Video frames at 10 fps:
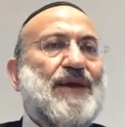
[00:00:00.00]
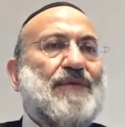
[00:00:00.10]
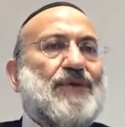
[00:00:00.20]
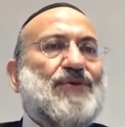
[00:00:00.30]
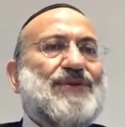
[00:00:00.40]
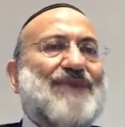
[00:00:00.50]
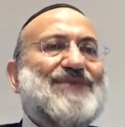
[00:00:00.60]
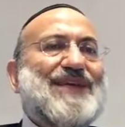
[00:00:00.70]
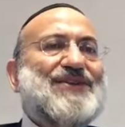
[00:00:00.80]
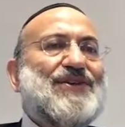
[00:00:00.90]
We don't have
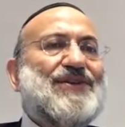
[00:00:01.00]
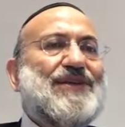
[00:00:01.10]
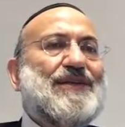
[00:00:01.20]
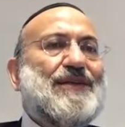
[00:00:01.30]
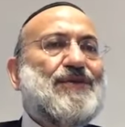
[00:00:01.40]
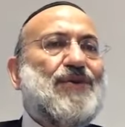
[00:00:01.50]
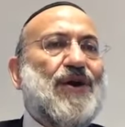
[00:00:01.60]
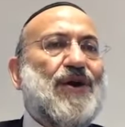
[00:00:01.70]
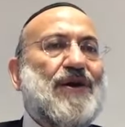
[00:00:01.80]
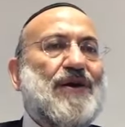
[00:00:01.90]
such a thing in Torah.